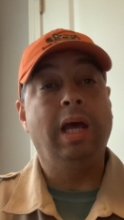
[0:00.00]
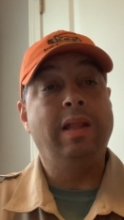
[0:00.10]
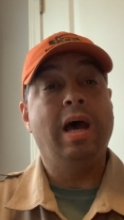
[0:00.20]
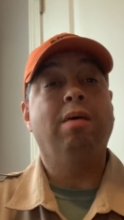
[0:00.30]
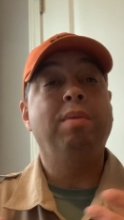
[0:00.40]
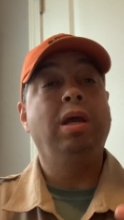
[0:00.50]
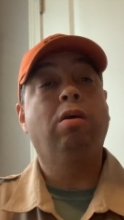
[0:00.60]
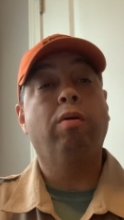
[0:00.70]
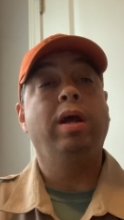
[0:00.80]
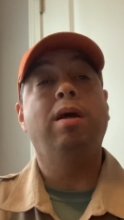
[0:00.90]
and that may
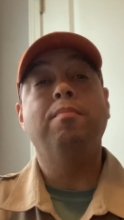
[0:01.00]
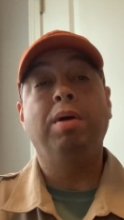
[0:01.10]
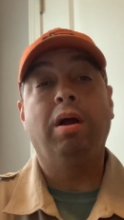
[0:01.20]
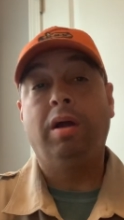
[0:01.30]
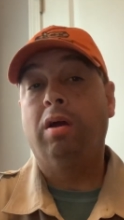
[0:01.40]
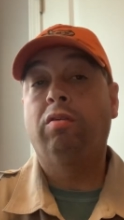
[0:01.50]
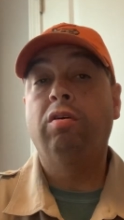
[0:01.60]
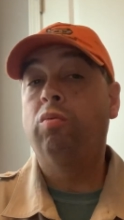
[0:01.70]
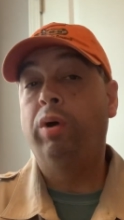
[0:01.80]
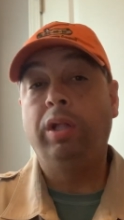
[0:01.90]
create a barrier
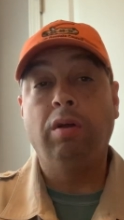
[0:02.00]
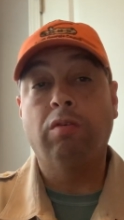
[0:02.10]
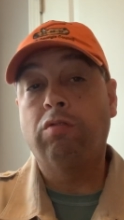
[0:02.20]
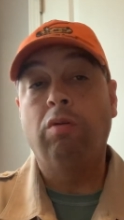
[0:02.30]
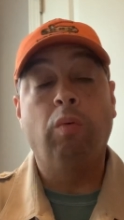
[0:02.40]
to when